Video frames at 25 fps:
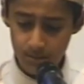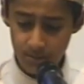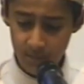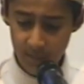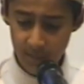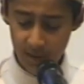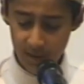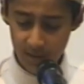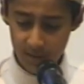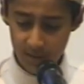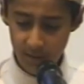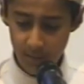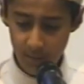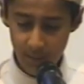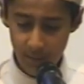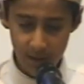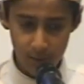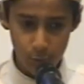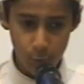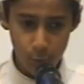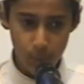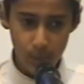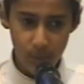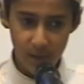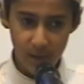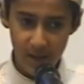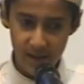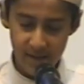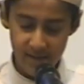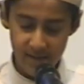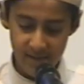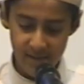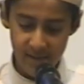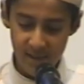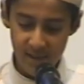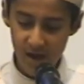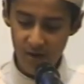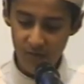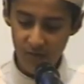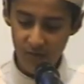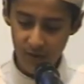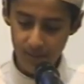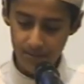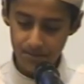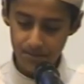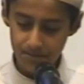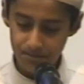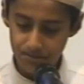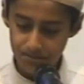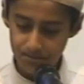The man replied, never.
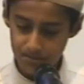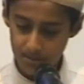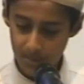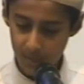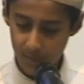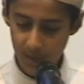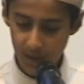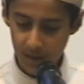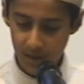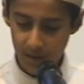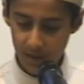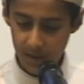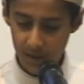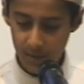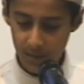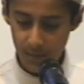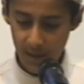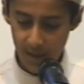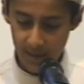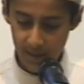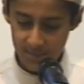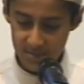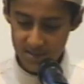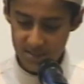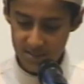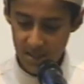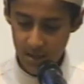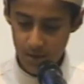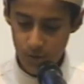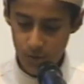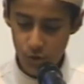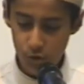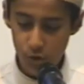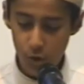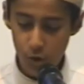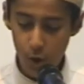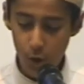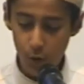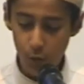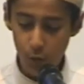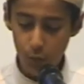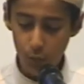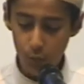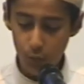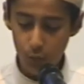Imam said, no,